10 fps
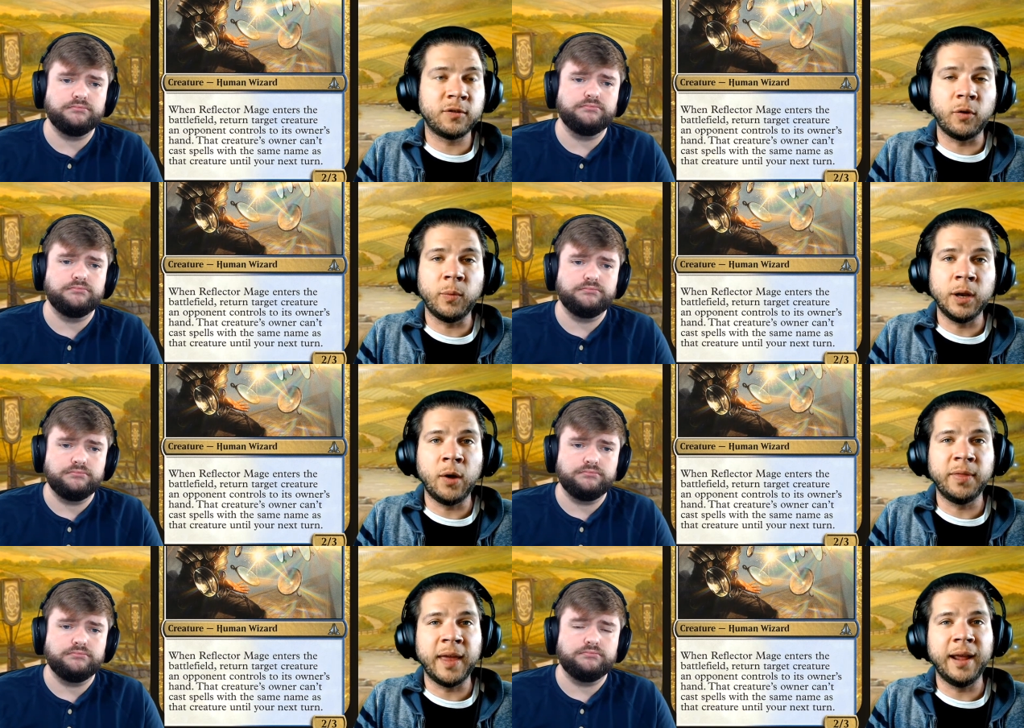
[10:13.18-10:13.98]
Speaker 1: we know
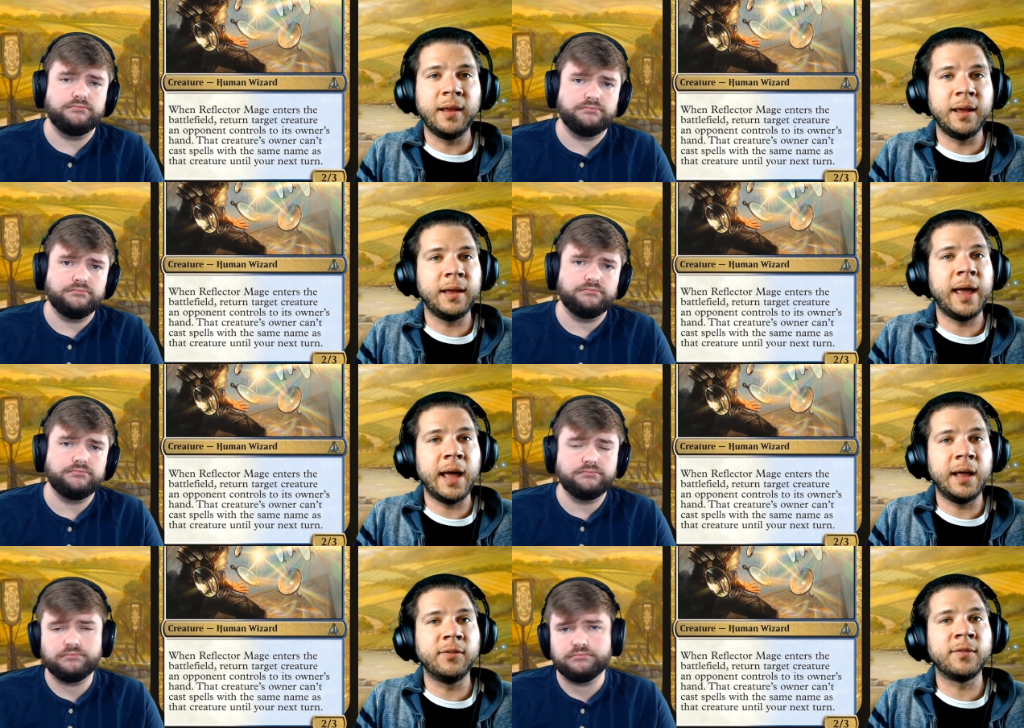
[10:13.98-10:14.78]
that it
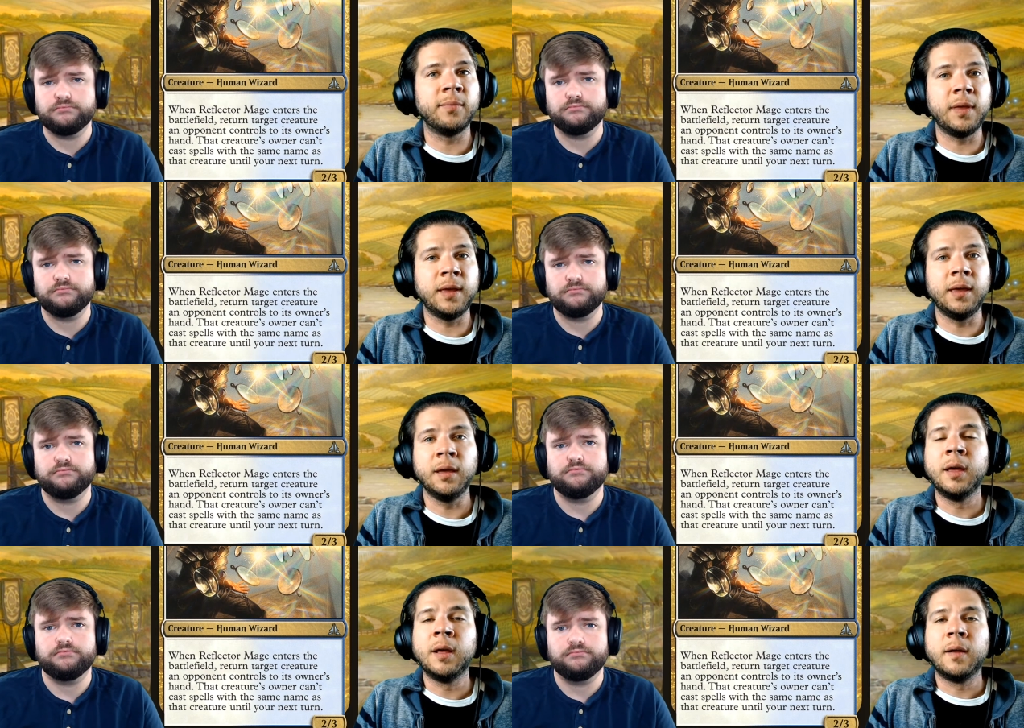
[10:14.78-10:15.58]
has the
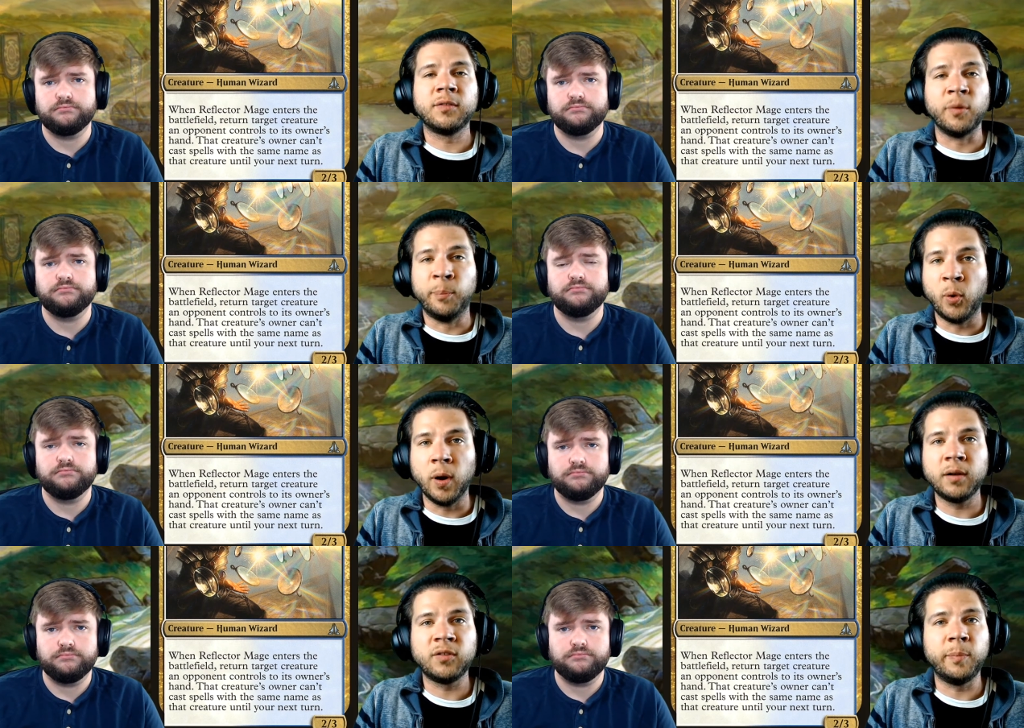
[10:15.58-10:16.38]
support
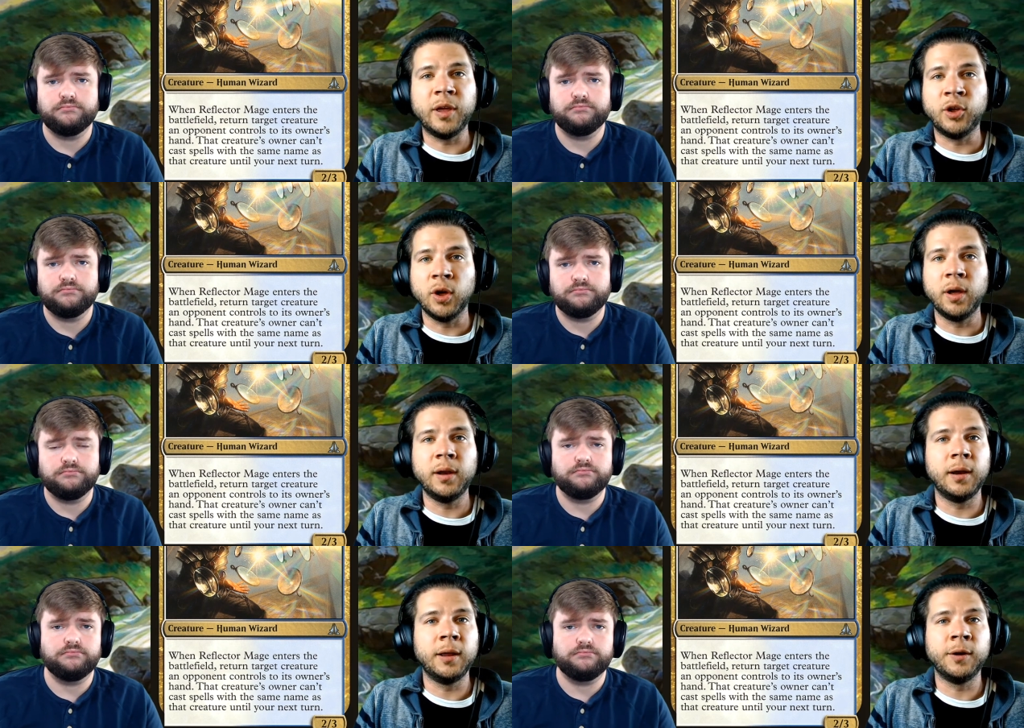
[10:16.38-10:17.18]
to be good in
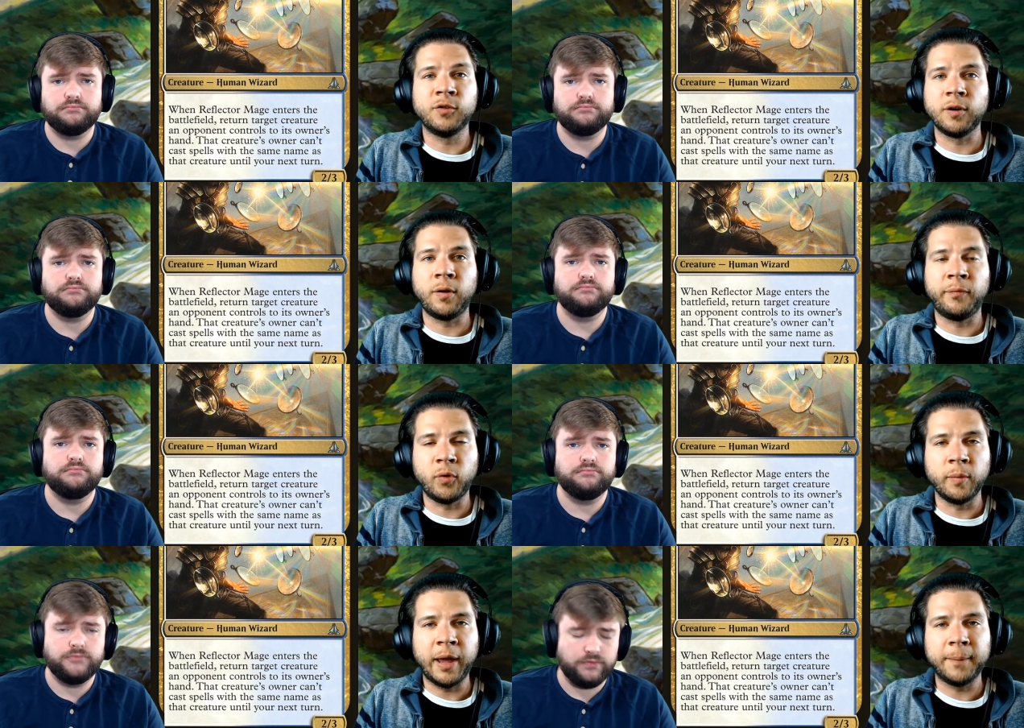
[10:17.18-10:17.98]
an Eternal
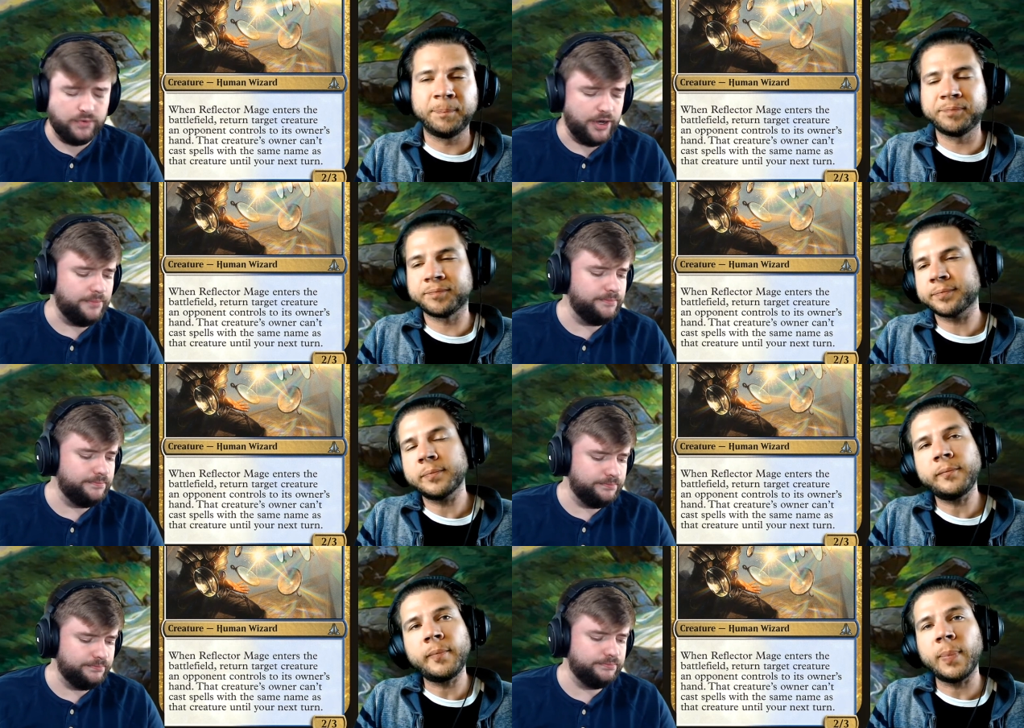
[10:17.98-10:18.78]
format. Right.
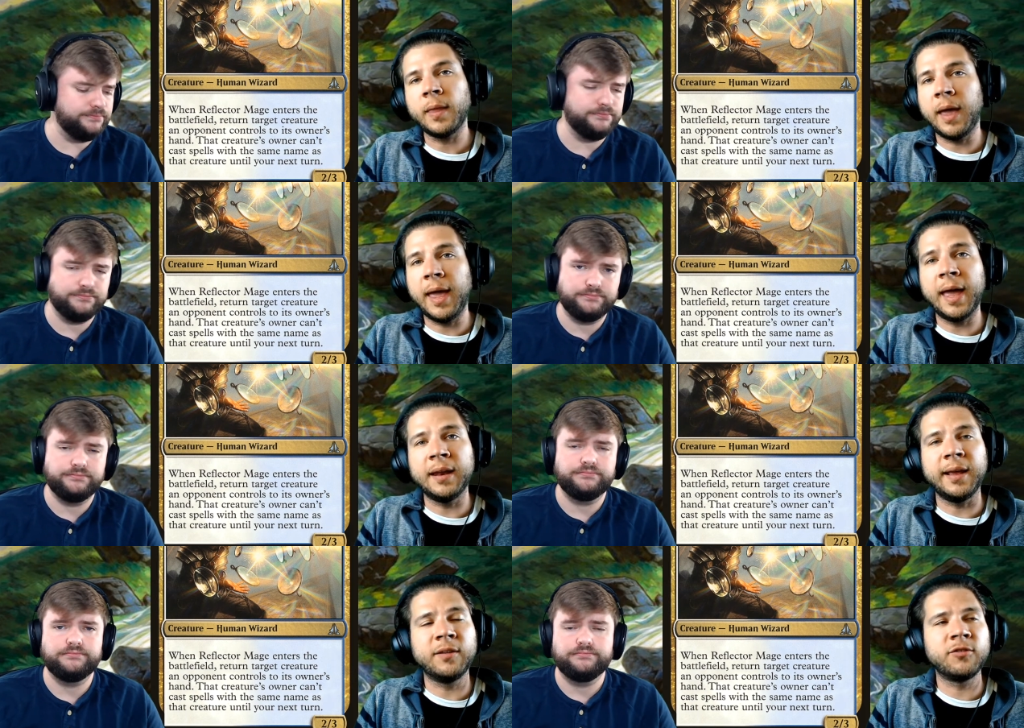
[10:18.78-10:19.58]
And
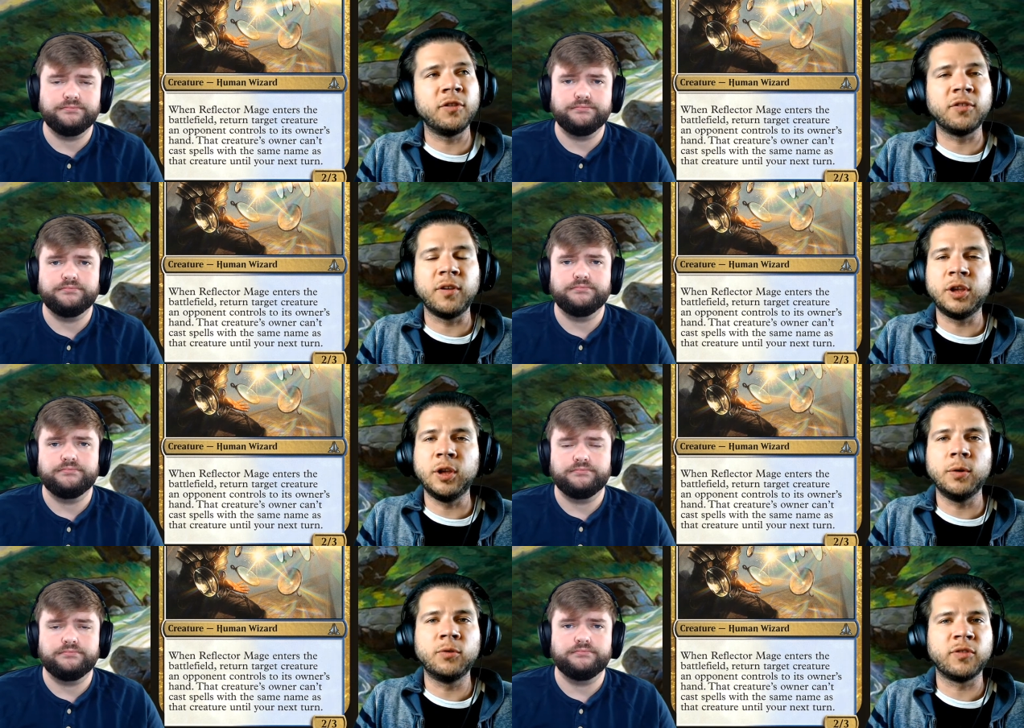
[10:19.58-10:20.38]
it's just a
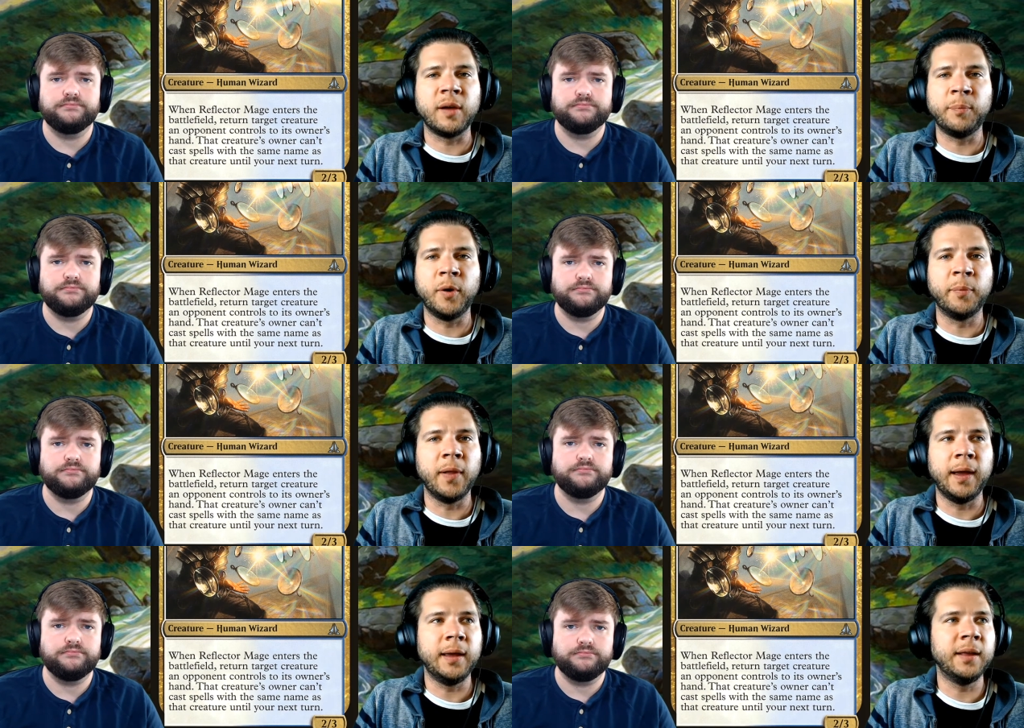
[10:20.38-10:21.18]
huge tempo
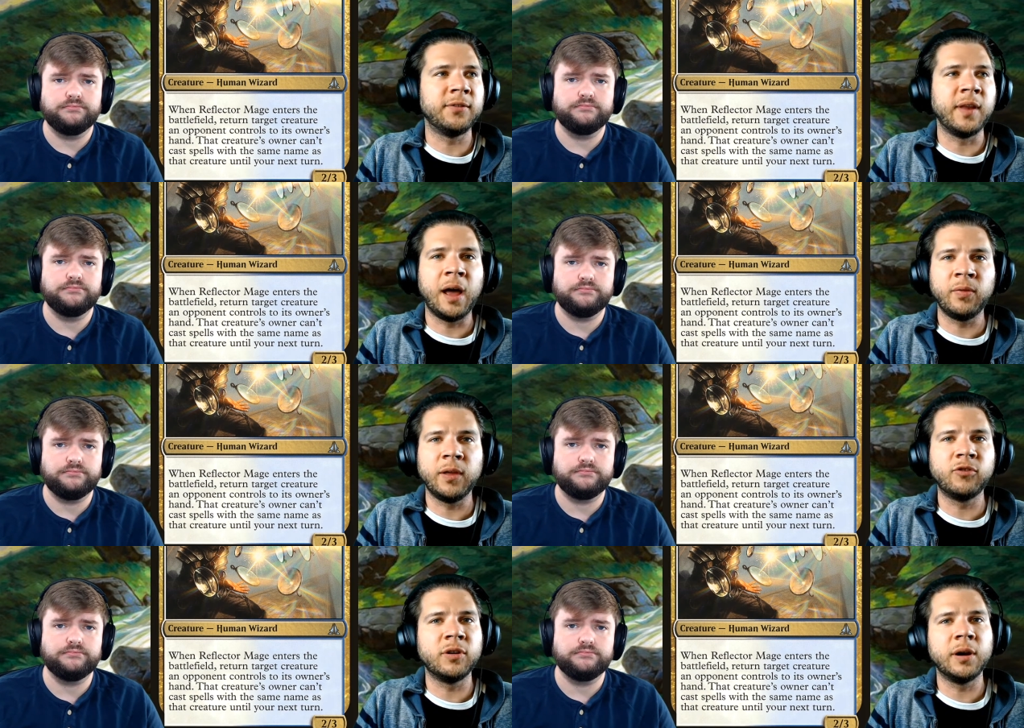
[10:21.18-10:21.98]
play. It's
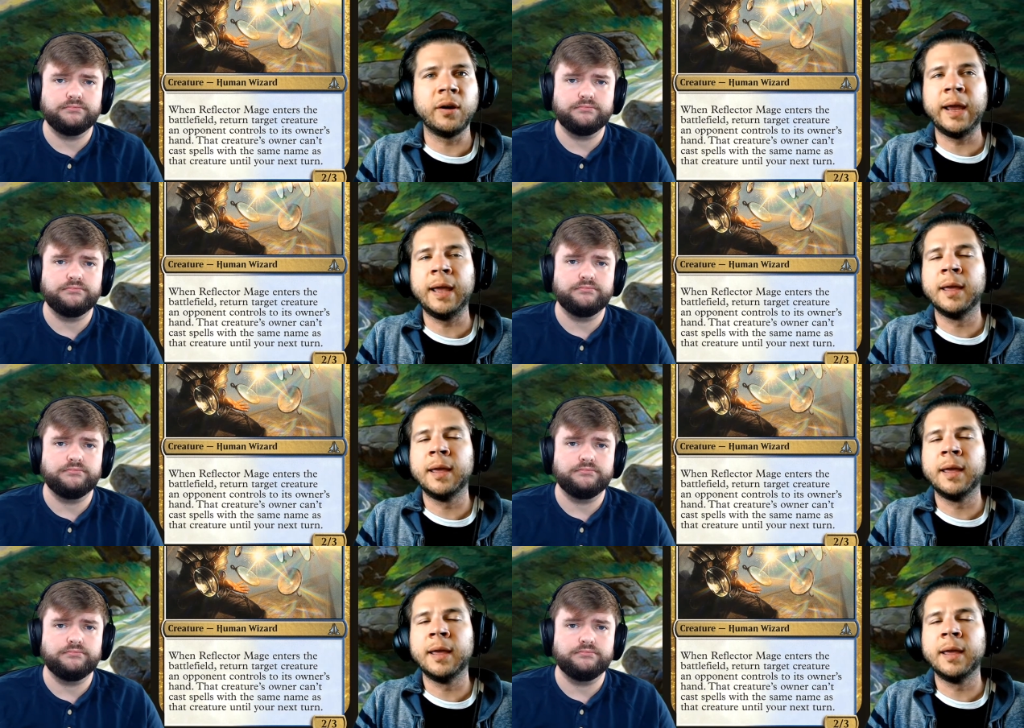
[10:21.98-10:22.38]
non-legendary.